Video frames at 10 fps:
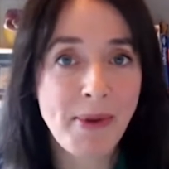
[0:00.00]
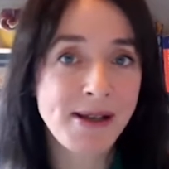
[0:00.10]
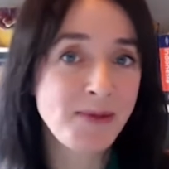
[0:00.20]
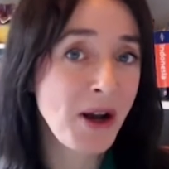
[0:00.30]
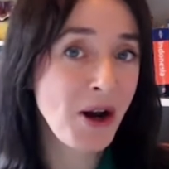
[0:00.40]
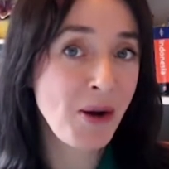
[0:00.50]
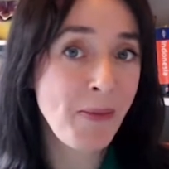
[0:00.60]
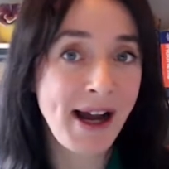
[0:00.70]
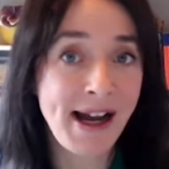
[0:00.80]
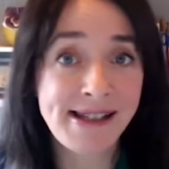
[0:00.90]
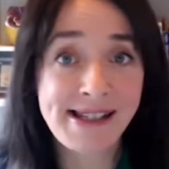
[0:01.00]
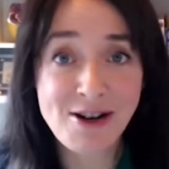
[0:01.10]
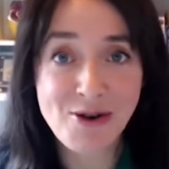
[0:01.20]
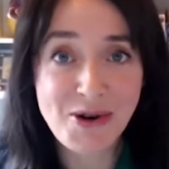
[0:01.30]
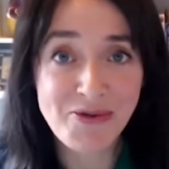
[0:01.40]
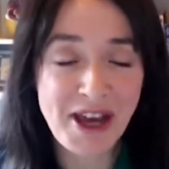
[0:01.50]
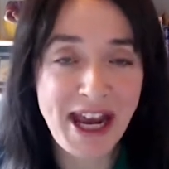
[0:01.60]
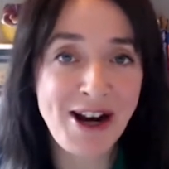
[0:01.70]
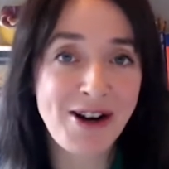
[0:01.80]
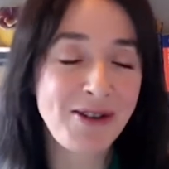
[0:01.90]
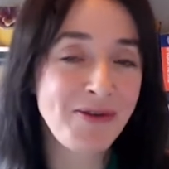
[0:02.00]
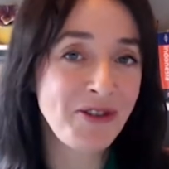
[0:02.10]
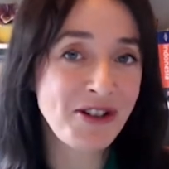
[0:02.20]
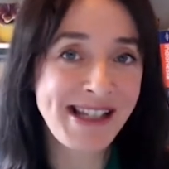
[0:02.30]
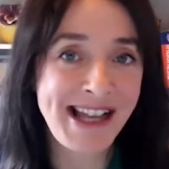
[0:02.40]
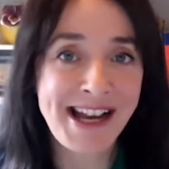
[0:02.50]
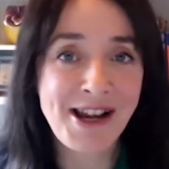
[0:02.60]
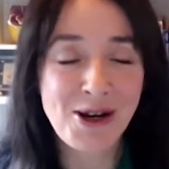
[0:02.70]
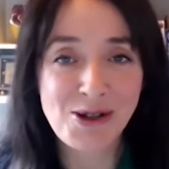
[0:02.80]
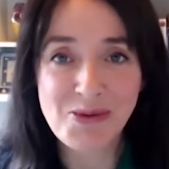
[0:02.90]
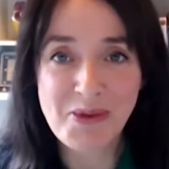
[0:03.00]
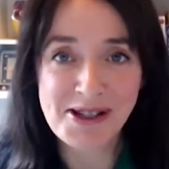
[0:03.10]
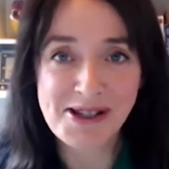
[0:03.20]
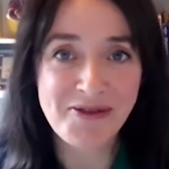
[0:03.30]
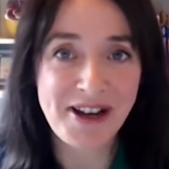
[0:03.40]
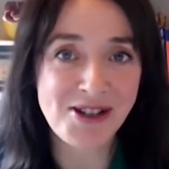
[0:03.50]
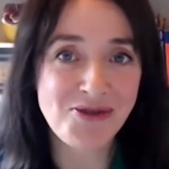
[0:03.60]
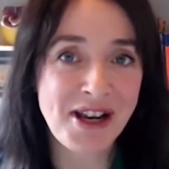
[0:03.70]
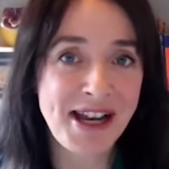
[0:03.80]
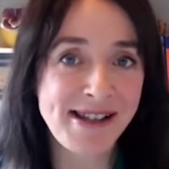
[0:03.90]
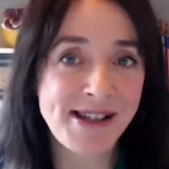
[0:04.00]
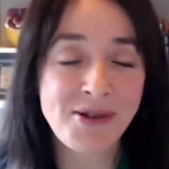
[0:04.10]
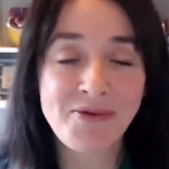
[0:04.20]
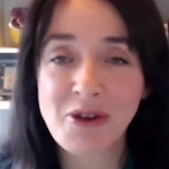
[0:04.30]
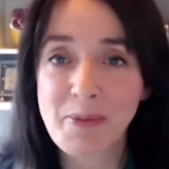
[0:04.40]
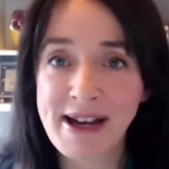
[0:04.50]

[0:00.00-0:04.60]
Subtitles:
has become a standard of care in first-line HER2-positive gastric cancer for the